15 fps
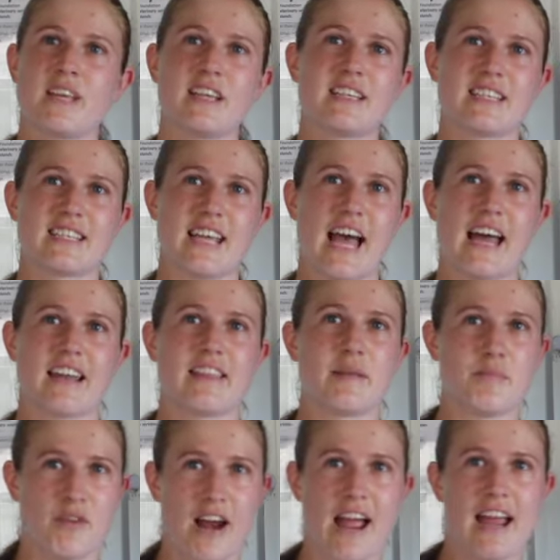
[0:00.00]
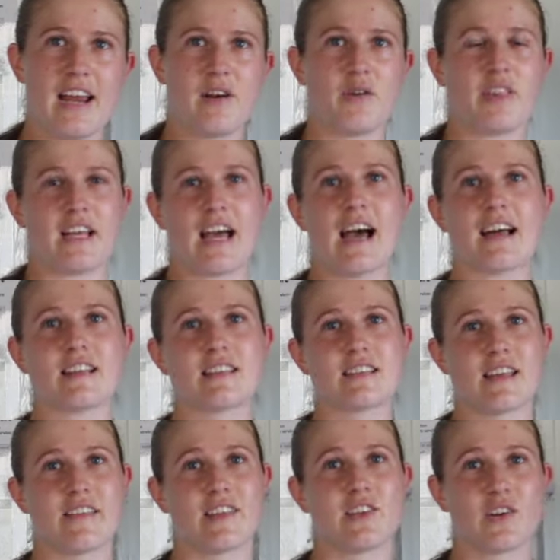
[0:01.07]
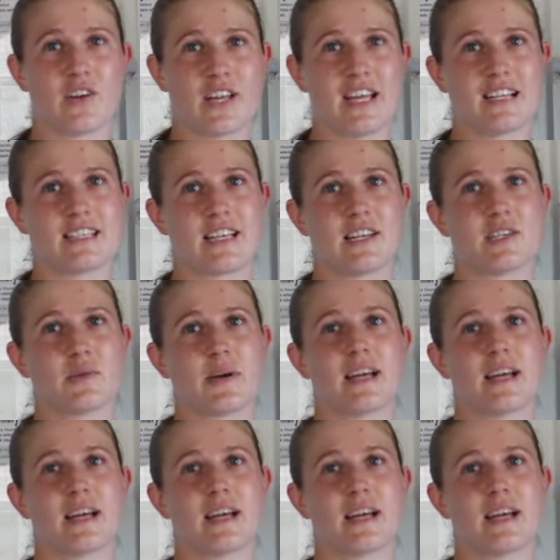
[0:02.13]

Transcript: discarded the brain or the guts, and the dog gets into